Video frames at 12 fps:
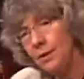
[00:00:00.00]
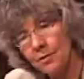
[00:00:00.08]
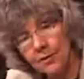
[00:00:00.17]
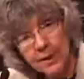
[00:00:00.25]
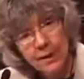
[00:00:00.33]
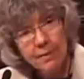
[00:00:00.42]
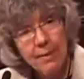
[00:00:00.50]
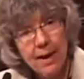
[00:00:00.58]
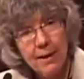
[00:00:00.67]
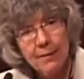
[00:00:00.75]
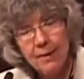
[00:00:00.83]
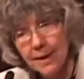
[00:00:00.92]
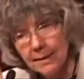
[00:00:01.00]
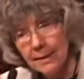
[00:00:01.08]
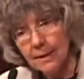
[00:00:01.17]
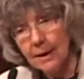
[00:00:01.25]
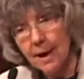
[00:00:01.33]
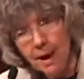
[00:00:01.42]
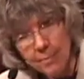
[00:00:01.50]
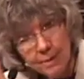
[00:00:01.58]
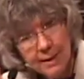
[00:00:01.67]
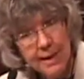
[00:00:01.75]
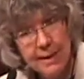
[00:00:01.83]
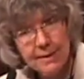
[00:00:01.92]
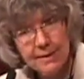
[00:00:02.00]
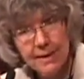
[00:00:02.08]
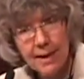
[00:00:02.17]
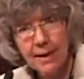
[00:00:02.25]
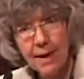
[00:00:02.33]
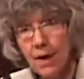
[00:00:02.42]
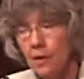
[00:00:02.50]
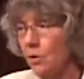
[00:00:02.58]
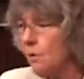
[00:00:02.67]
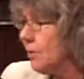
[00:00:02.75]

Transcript: you think about it, that's a complicated set. You